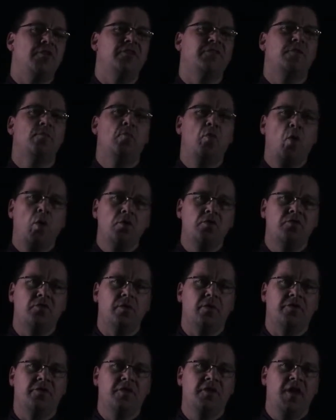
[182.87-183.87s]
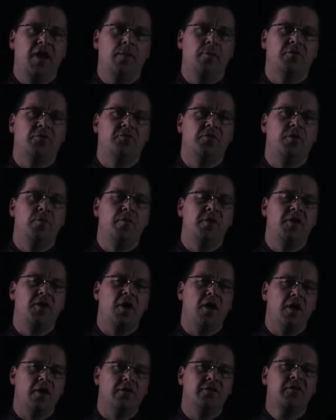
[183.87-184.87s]
is important to us in chemistry
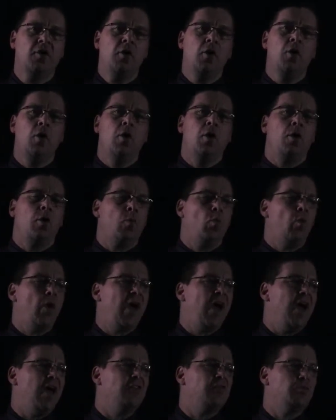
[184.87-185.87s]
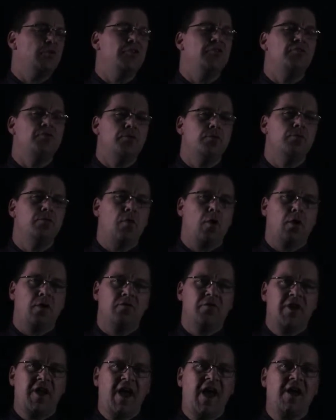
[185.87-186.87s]
because as we do our
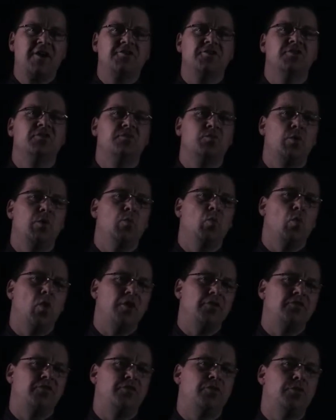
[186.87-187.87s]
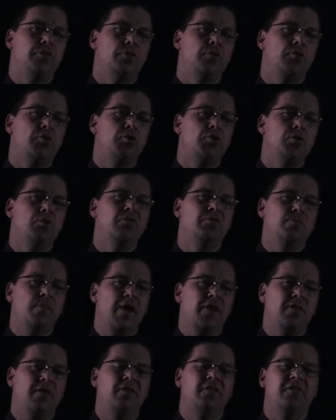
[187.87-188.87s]
reactions, we want to use
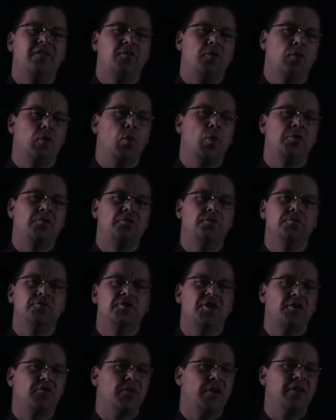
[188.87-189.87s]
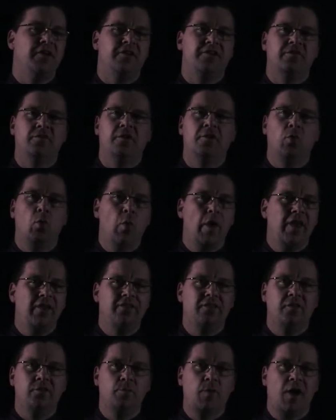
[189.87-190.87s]
methods that are going to generate as little
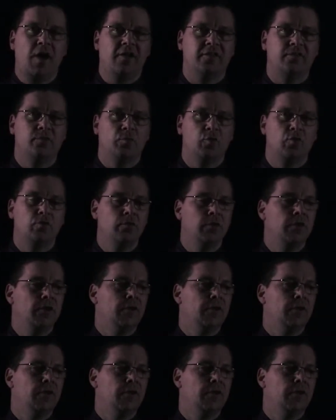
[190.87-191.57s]
waste as possible,